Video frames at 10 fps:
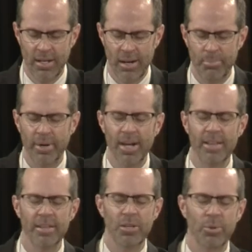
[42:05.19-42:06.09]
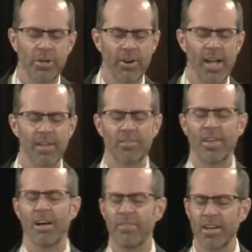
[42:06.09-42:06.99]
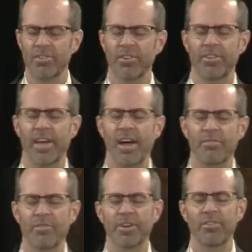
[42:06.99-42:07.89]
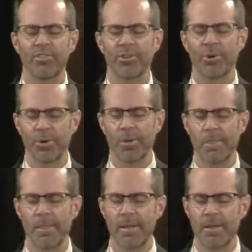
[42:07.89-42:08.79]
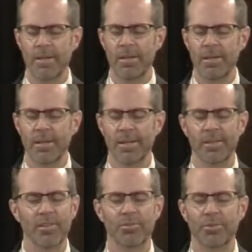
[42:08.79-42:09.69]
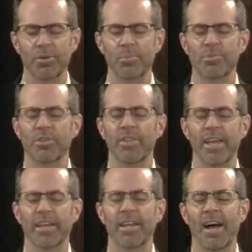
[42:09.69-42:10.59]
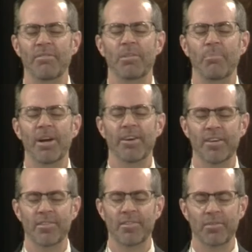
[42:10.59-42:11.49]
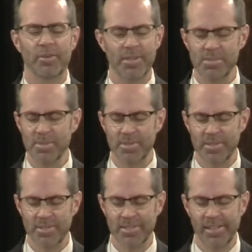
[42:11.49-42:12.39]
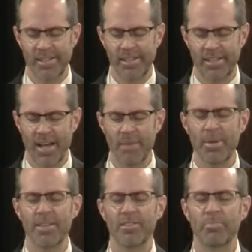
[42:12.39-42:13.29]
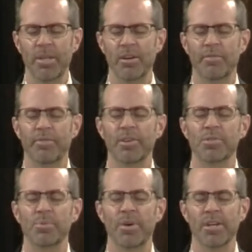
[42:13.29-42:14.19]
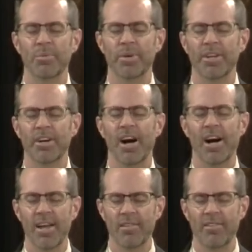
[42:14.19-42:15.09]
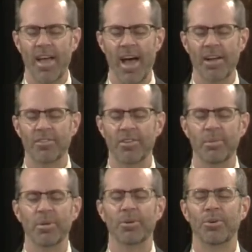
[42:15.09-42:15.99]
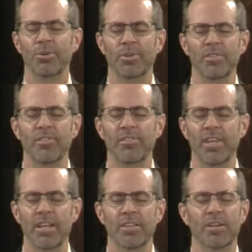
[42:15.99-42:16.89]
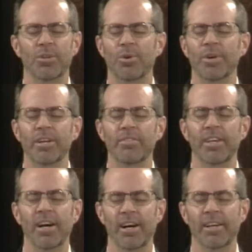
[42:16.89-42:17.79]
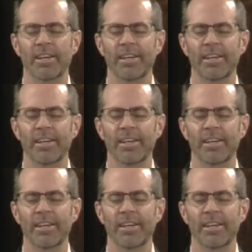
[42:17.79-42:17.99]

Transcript: I pray that you would grant salvation to every soul in this room so they could have the merriest of Christmases. God, may this be their first one where their eyes actually behold and see the glory of God